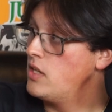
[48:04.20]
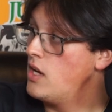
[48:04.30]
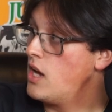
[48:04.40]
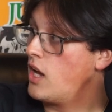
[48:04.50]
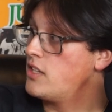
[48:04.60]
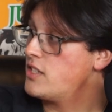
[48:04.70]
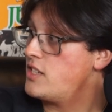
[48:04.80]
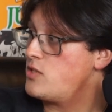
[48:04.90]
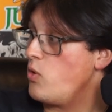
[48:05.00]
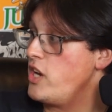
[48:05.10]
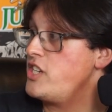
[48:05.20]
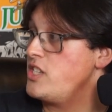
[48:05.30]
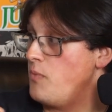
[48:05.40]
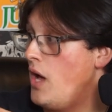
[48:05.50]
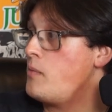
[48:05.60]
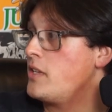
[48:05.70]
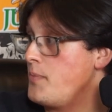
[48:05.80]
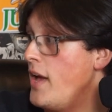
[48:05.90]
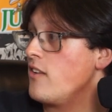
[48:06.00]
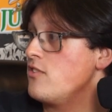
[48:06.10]
because it says Rashee's mom on the
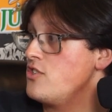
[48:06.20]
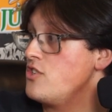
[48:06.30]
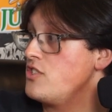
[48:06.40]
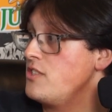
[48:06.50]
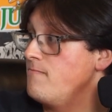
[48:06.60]
back of her jersey,